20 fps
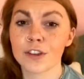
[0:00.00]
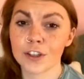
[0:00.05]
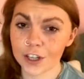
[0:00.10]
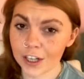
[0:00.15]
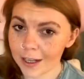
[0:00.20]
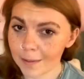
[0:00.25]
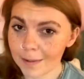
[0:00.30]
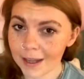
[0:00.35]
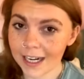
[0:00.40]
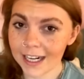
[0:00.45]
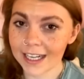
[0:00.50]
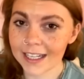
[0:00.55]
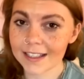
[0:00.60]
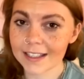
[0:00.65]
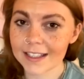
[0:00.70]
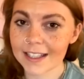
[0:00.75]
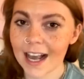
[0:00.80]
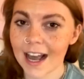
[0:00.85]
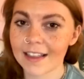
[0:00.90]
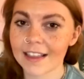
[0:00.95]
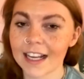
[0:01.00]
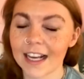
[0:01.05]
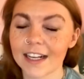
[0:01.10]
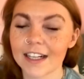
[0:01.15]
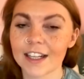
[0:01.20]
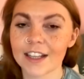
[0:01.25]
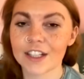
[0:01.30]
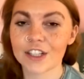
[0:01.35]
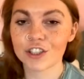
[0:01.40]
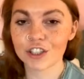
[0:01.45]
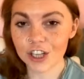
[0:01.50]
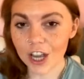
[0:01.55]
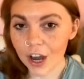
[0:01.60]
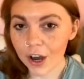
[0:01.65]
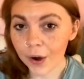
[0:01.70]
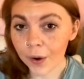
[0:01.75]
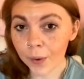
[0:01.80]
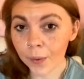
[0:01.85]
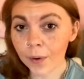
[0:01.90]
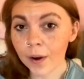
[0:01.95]
30 minutes at the end of the
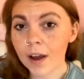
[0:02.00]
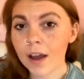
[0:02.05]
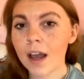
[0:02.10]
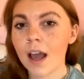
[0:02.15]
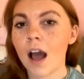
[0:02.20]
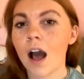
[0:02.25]
show.